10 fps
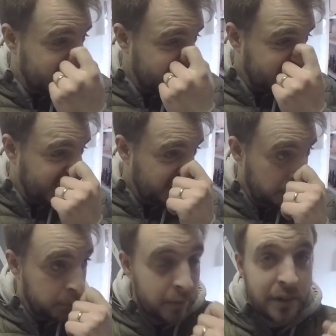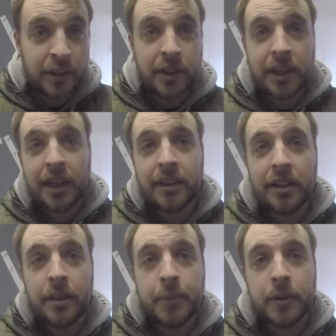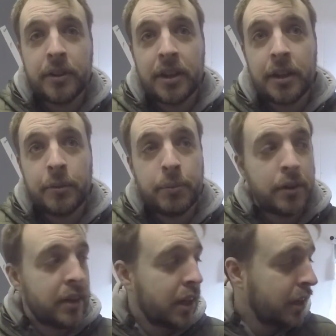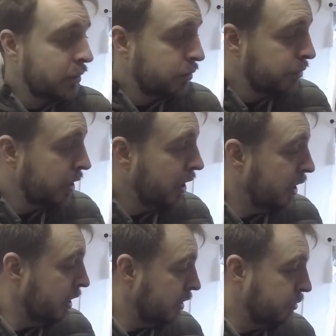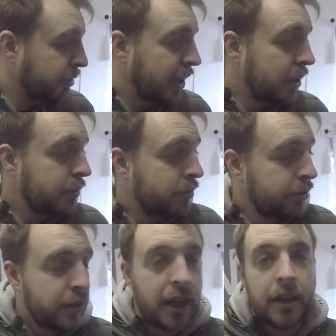and then we'll be able to get that in the bottle, and I'll be able to have the five